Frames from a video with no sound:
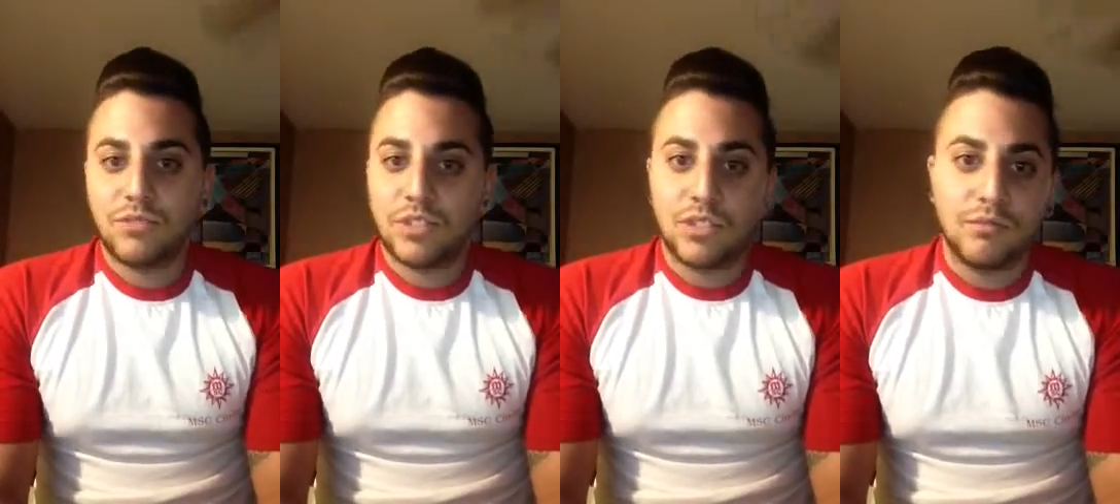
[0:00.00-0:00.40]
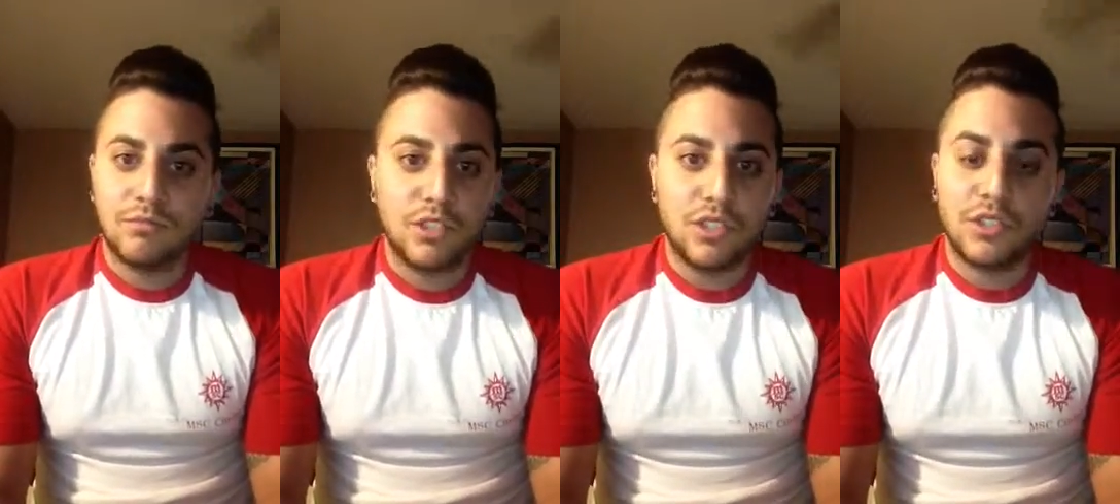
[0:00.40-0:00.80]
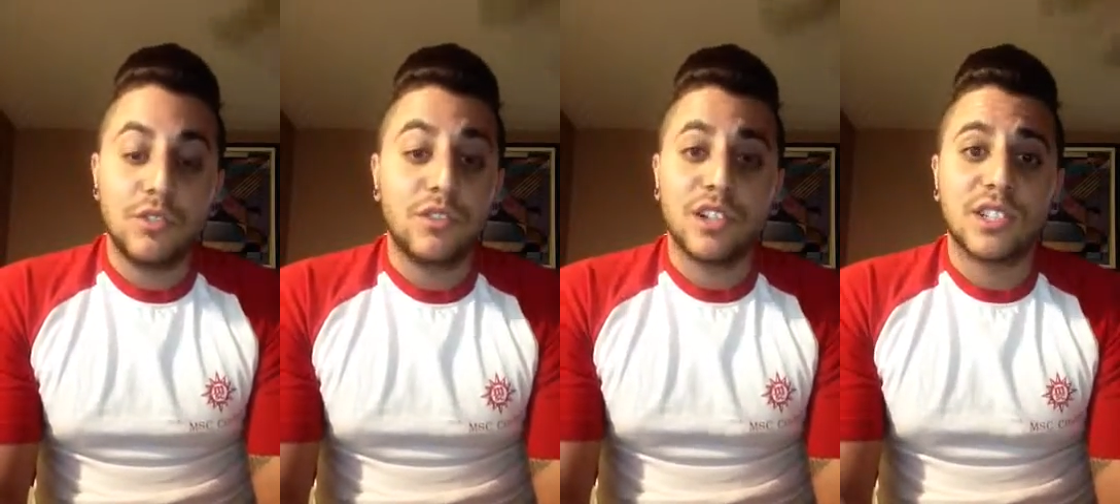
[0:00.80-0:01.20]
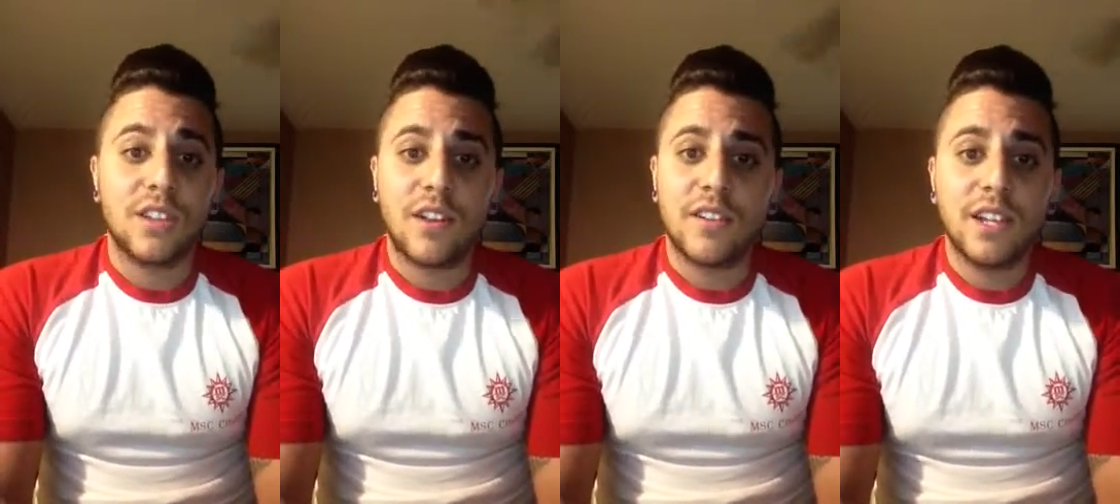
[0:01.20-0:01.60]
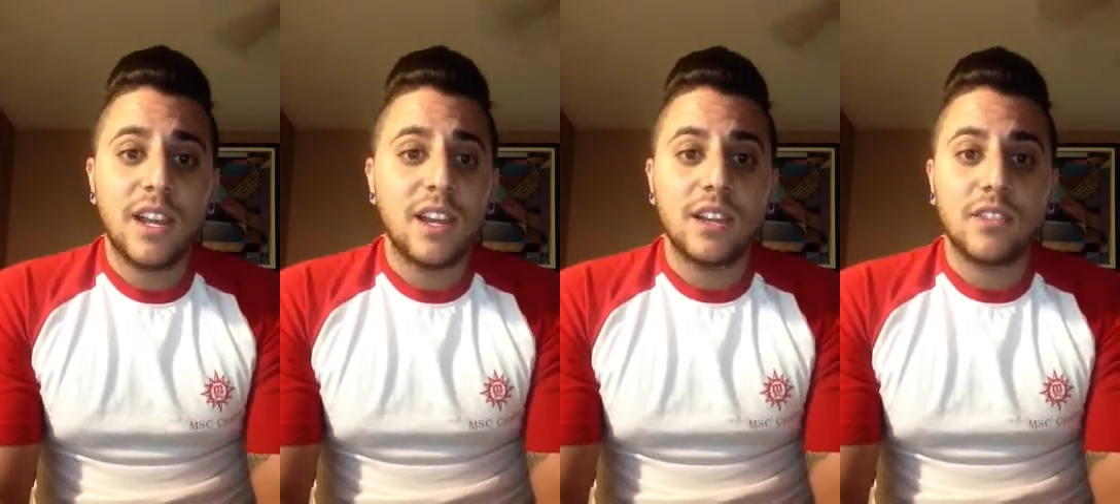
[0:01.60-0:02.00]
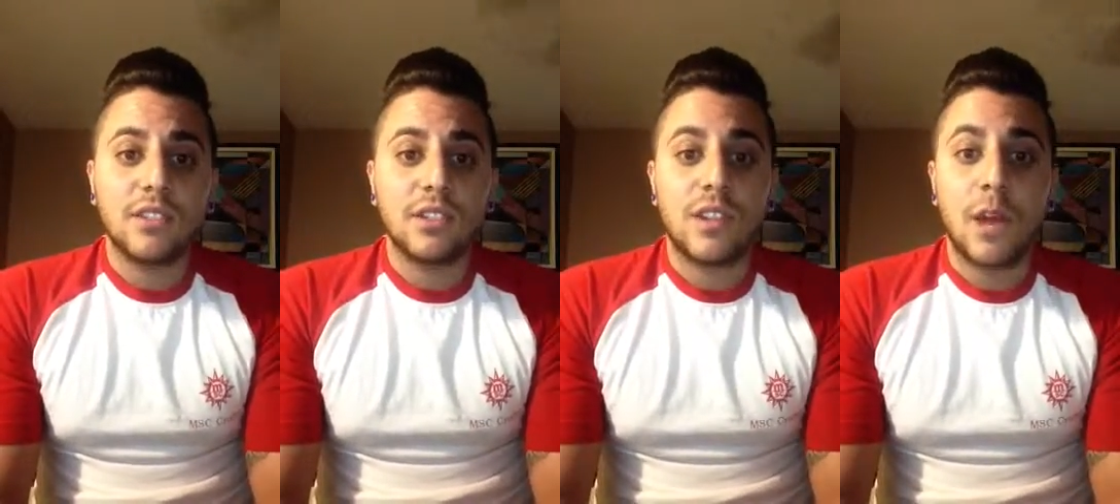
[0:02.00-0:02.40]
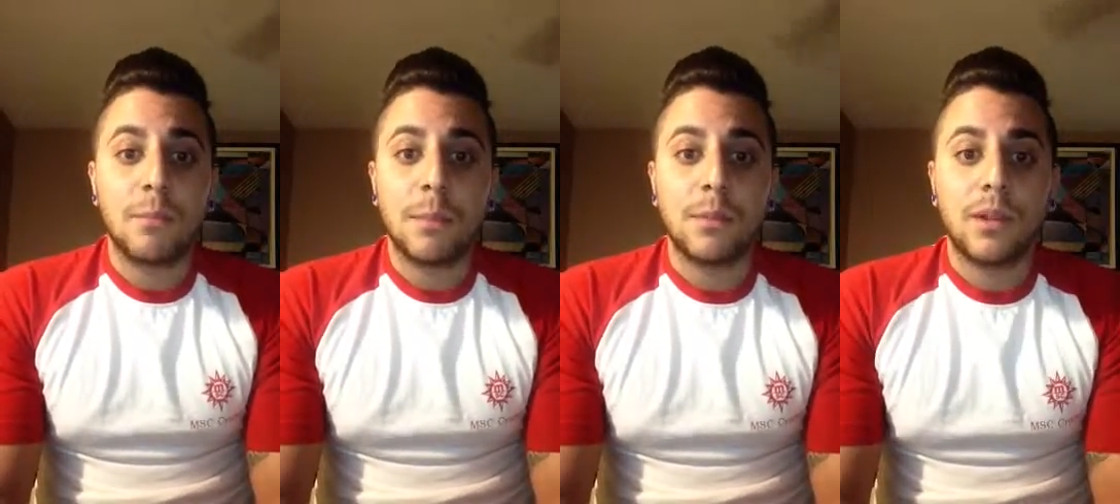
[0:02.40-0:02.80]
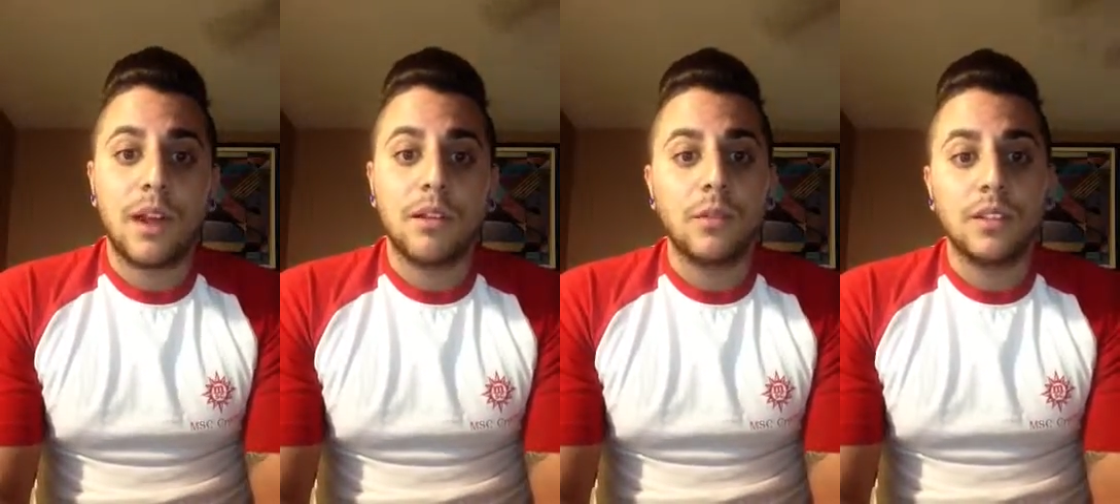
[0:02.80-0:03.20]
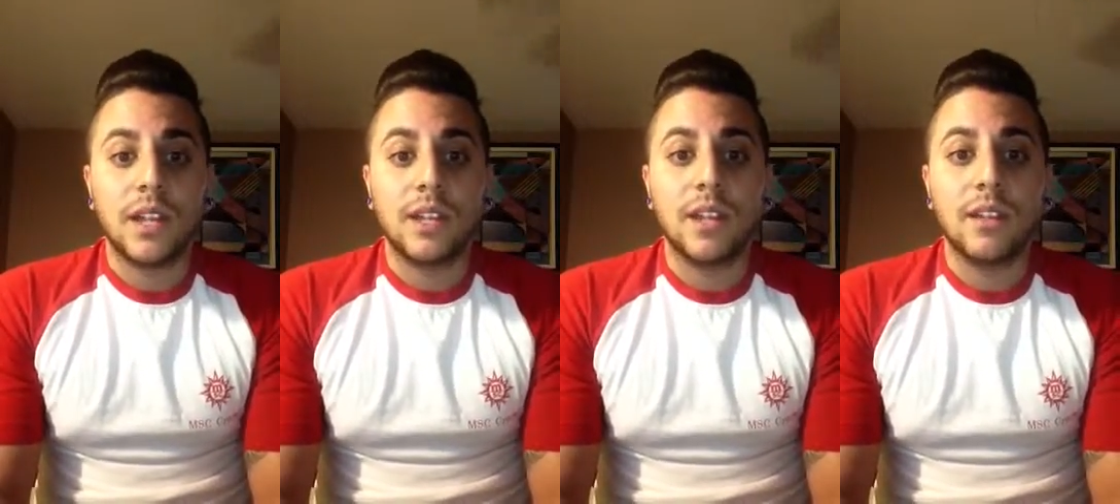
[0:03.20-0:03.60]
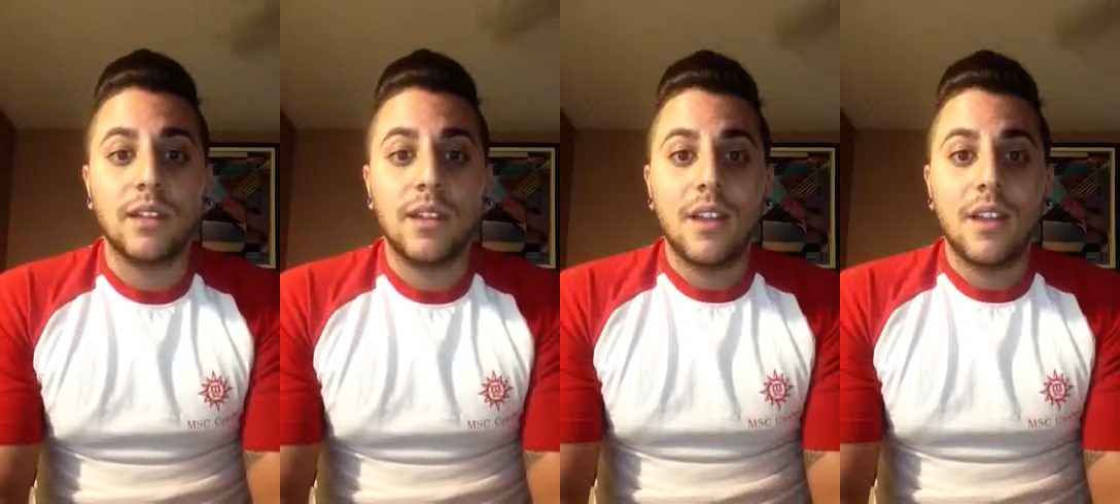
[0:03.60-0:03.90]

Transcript: to just do for yourself every day and just help people out when they need it.